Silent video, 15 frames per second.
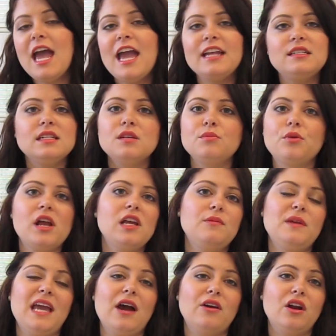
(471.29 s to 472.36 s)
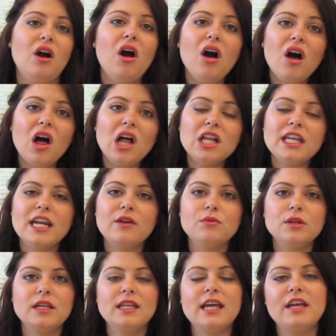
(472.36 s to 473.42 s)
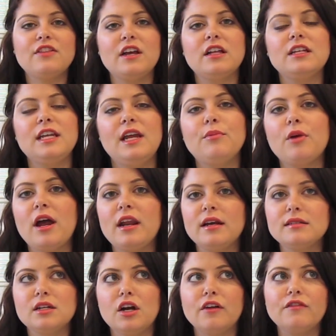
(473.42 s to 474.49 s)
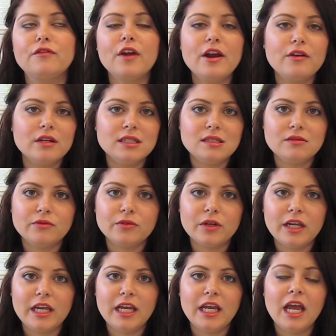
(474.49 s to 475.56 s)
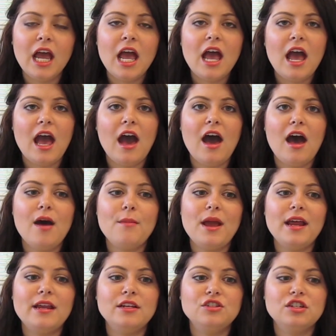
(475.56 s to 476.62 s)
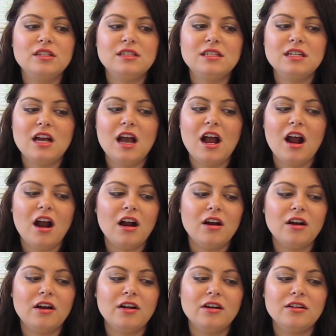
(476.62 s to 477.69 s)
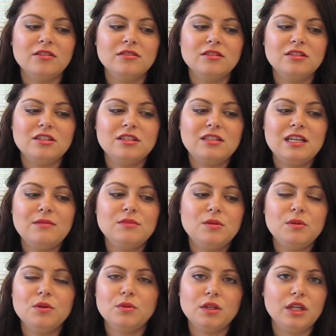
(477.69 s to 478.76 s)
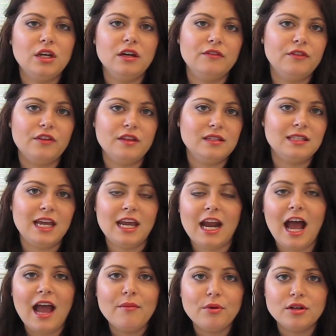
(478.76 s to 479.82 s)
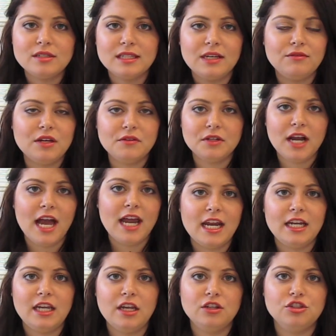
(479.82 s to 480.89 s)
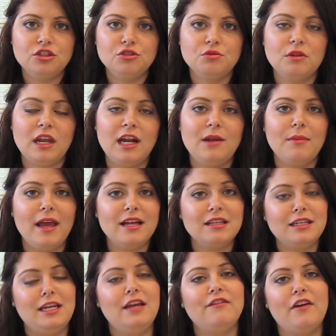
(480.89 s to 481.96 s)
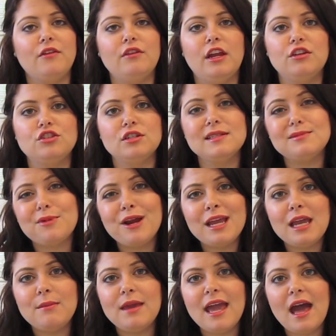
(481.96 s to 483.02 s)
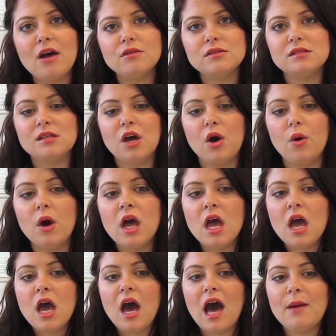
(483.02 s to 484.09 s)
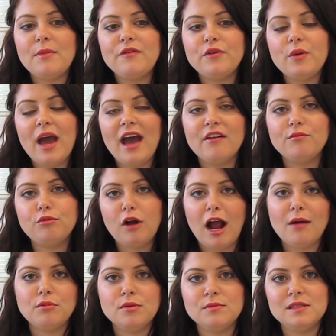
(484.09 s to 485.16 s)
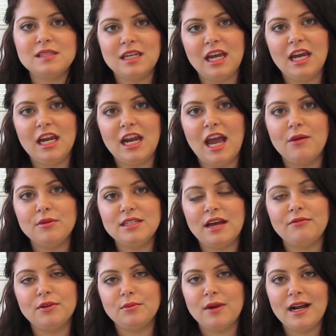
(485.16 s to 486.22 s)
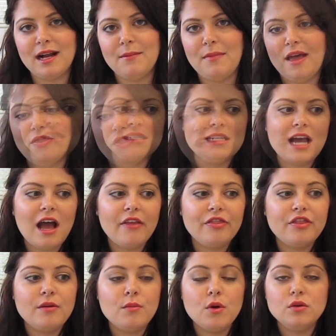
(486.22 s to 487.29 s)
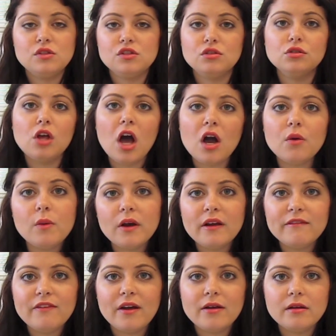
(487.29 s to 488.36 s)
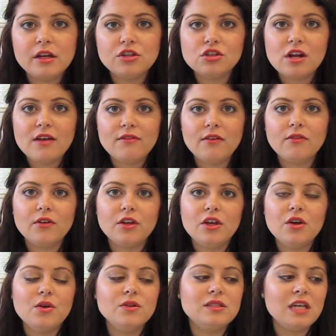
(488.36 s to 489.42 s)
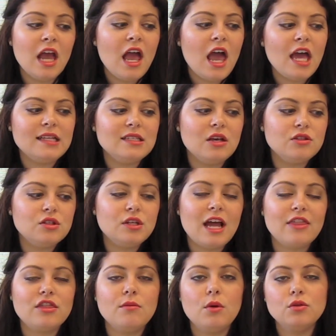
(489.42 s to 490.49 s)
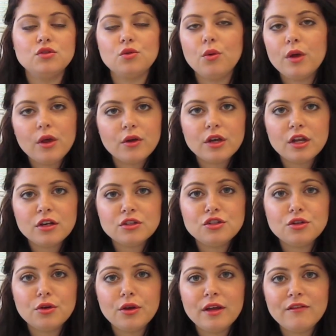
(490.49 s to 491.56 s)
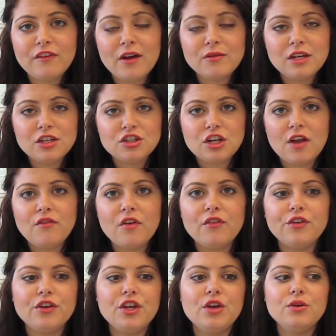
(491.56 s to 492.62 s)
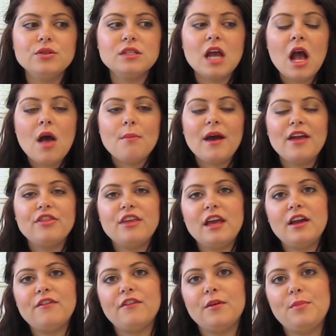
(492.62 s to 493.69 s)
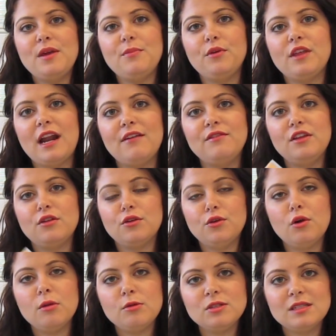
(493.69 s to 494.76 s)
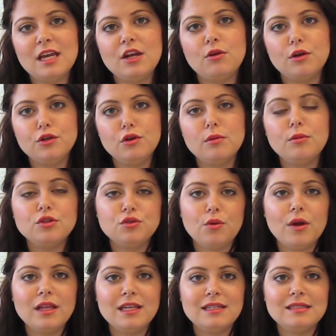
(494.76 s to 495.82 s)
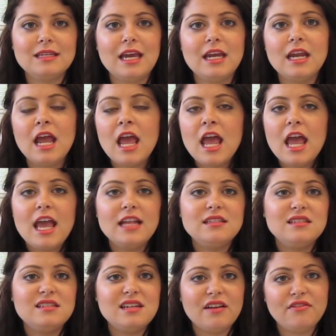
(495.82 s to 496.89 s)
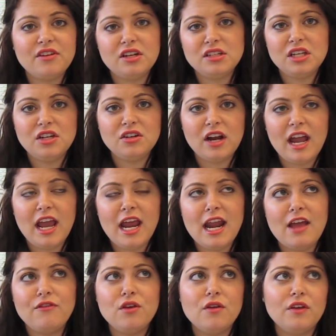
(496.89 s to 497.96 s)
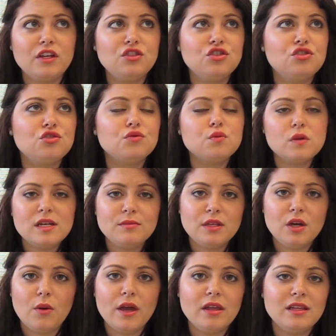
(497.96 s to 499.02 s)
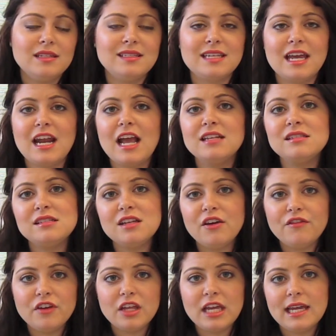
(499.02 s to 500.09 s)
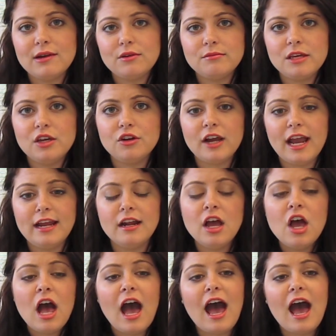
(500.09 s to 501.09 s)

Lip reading: It didn't break me out at all, and I really like that Clinique products are fragrance free and just seem to be really good for the skin. I personally have never any issues with any of my Clinique foundations breaking me out, so if you have problem skin, I would definitely recommend it. It's not the most long wearing foundation I've ever used. It's also not the most oil controlling foundation I've ever used, but I think for people that have either normal skin or normal to oily skin, it's definitely great. If you have extremely oily skin, I still feel like it would be great.